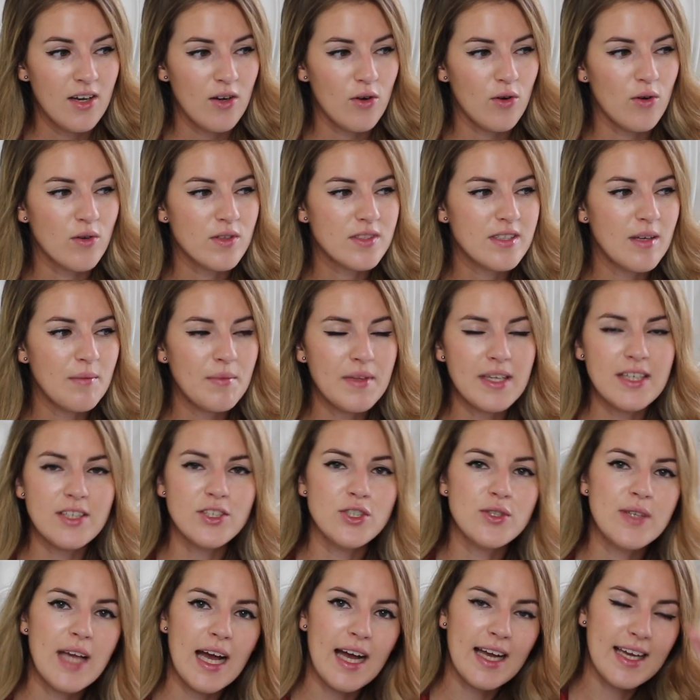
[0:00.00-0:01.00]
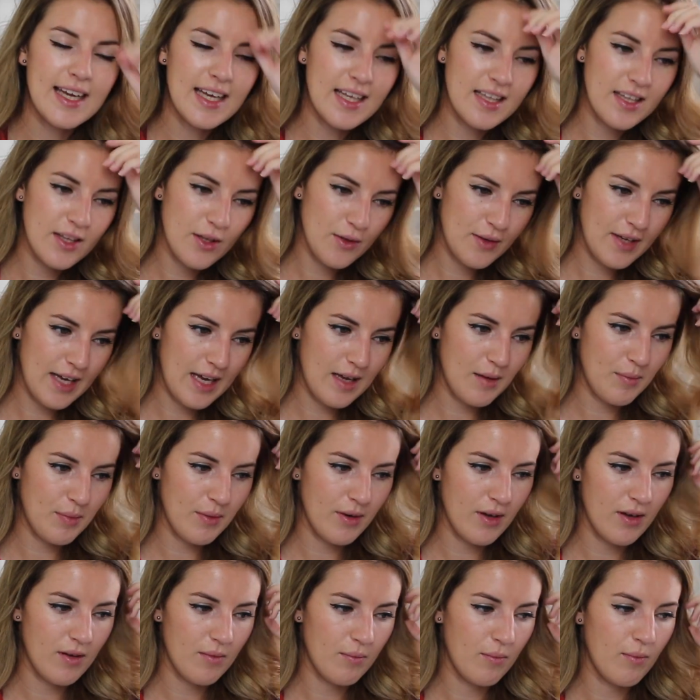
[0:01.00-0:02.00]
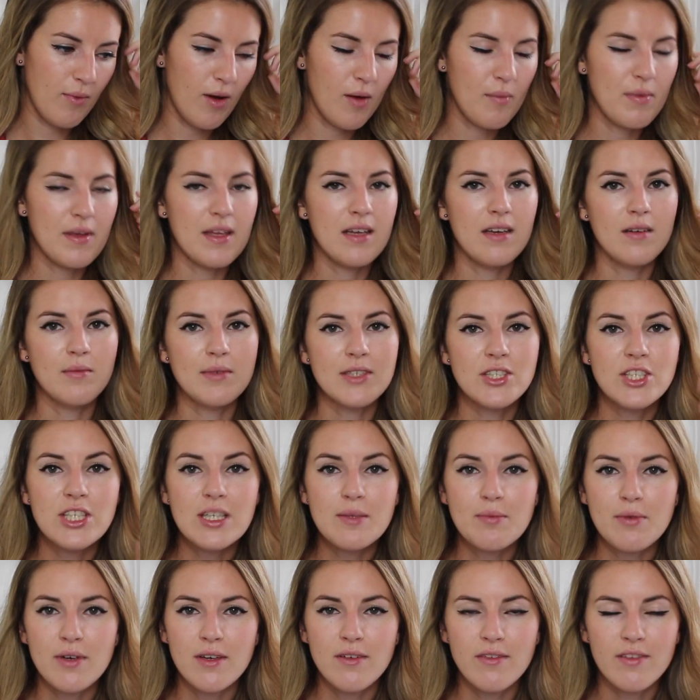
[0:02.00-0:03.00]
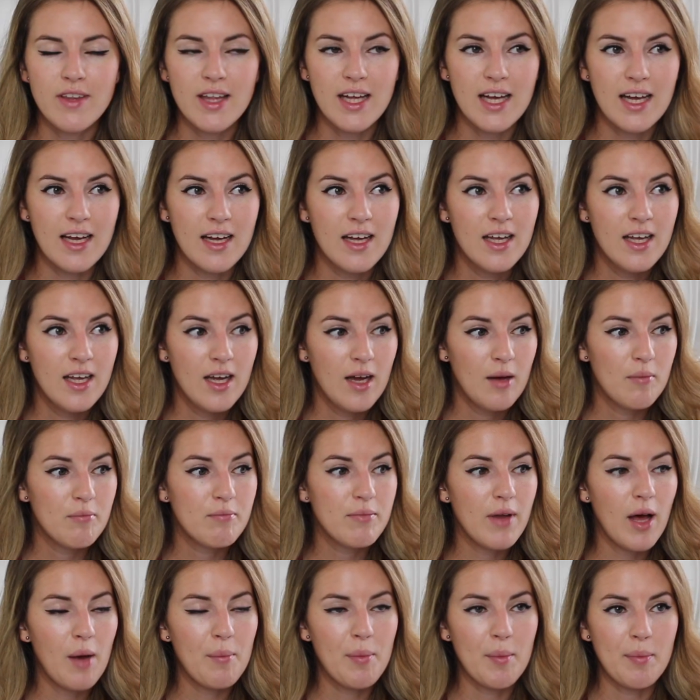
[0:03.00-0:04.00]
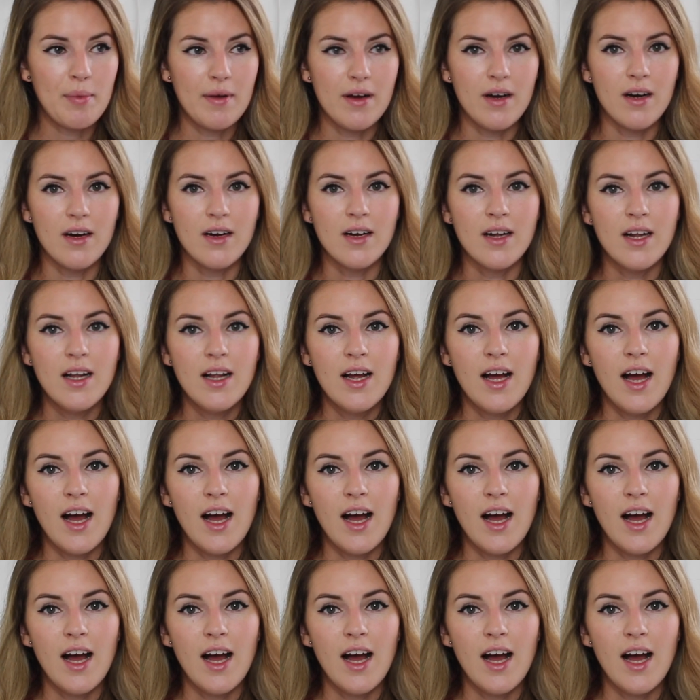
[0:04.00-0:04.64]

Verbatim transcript: or some things you can get in the UK but might be a little bit cheaper over there, blah blah blah.